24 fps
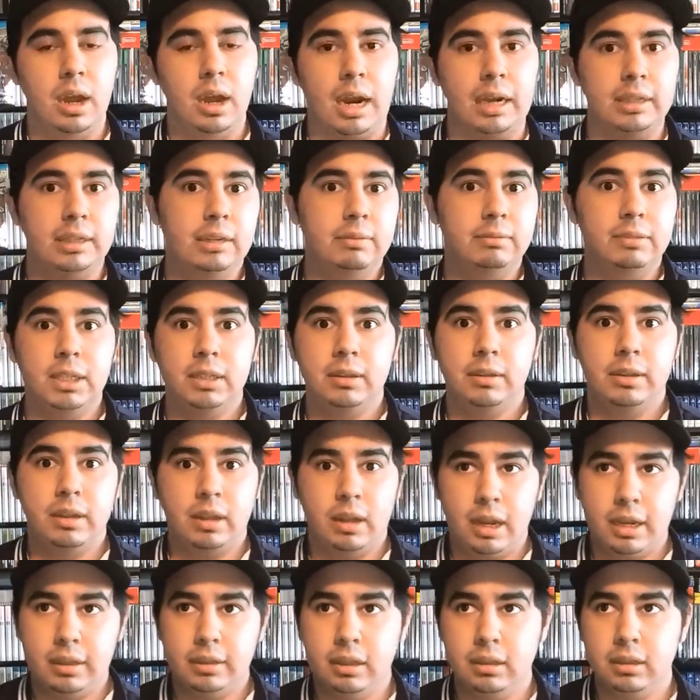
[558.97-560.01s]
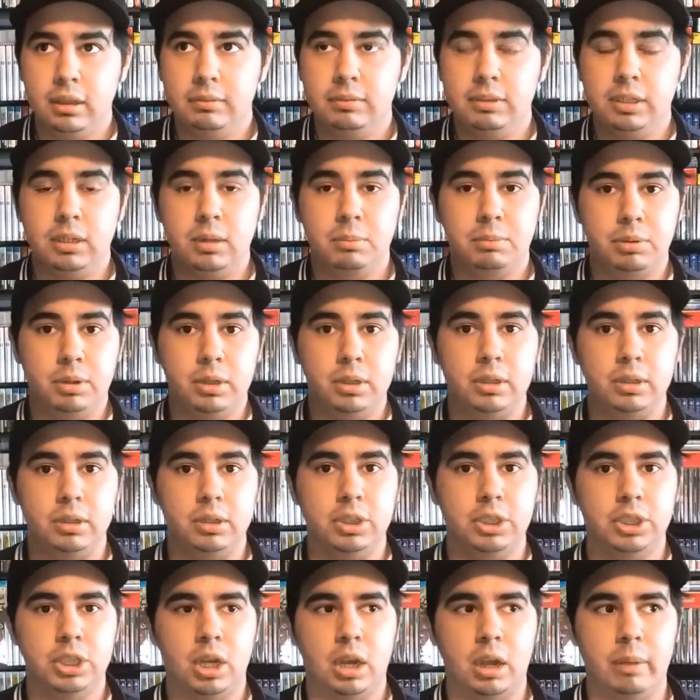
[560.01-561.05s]
I think they've done a pretty
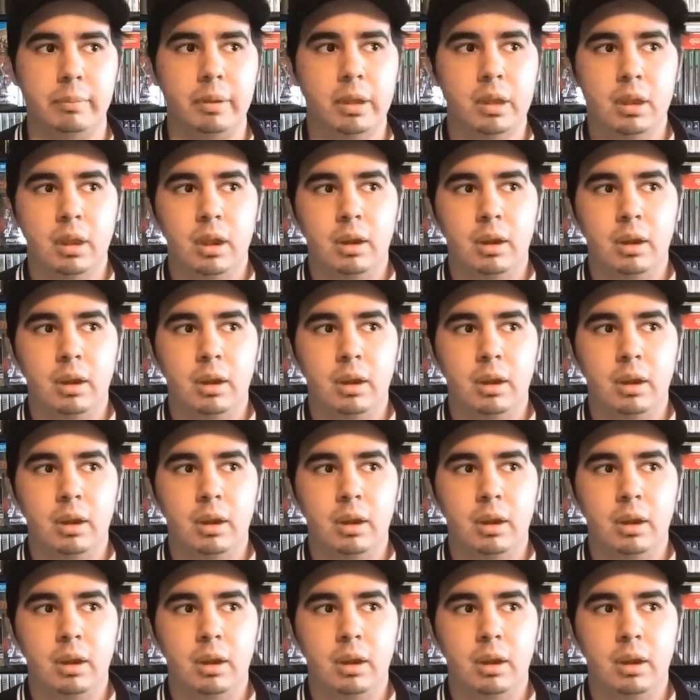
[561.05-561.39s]
good job.